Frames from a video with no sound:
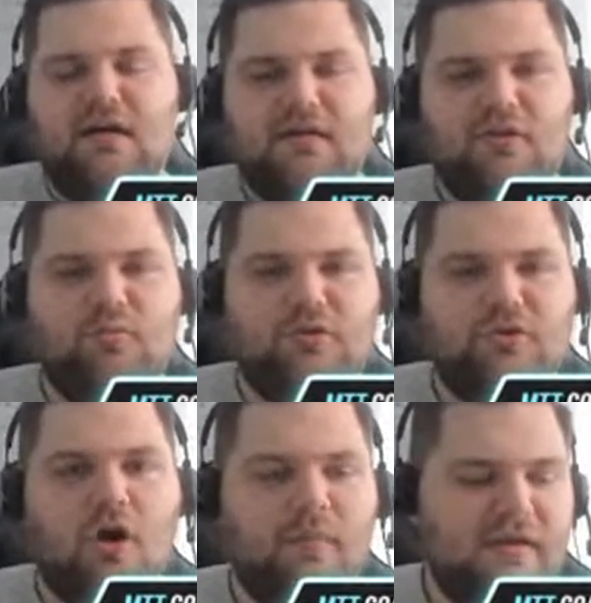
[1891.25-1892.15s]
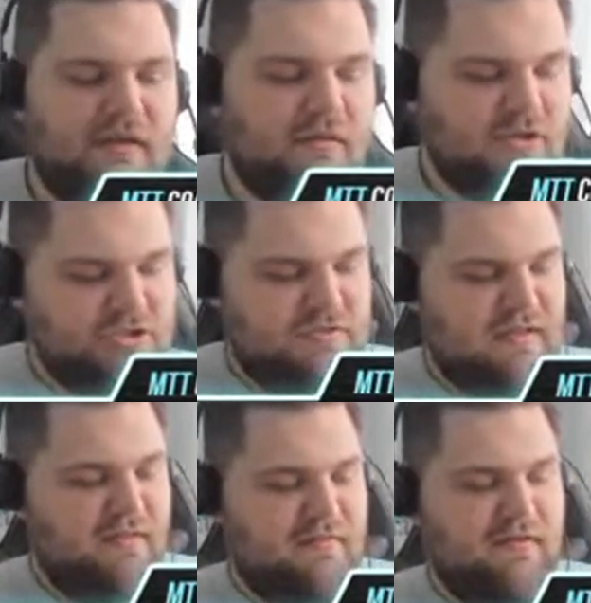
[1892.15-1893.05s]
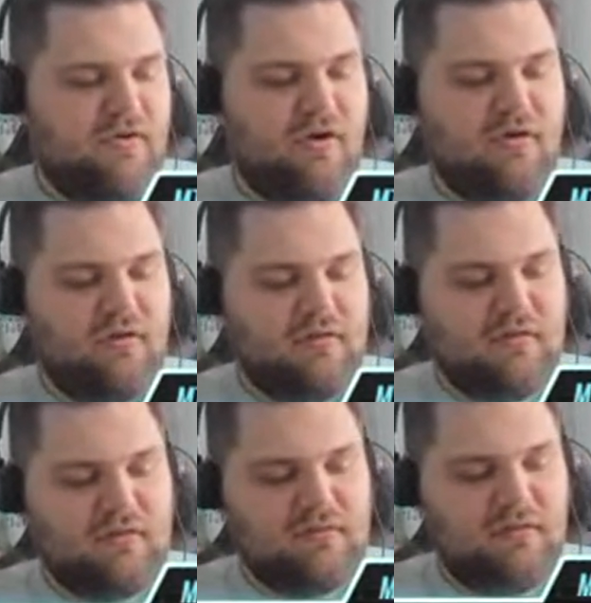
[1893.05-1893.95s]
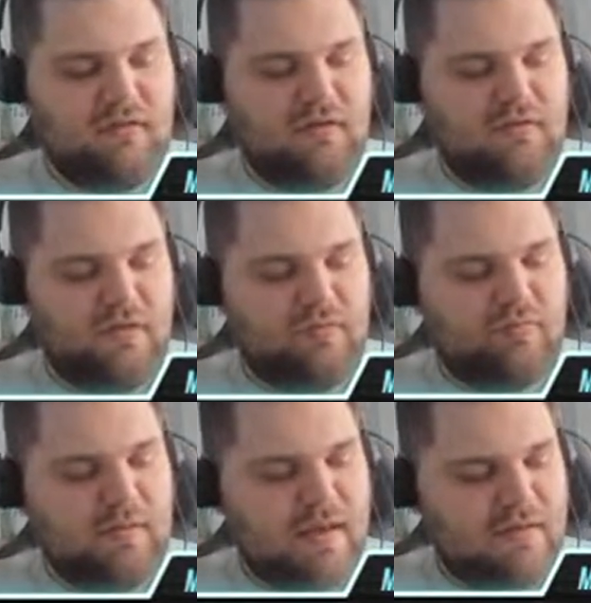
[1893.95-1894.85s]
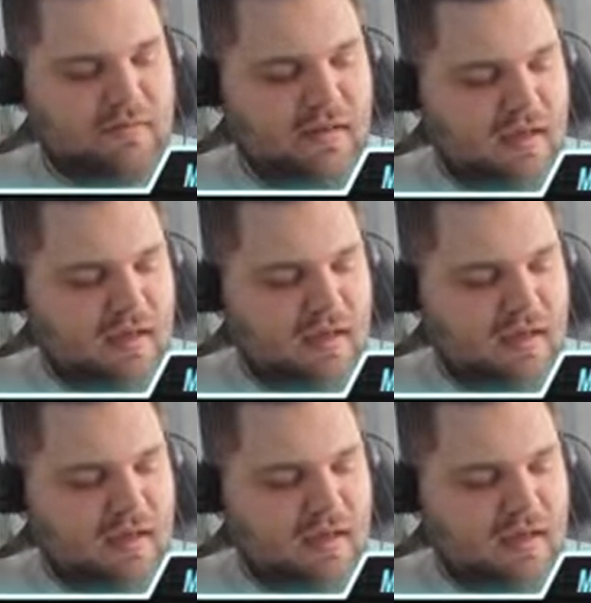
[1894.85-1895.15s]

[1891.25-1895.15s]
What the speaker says: you would normally just instant call the 3-bet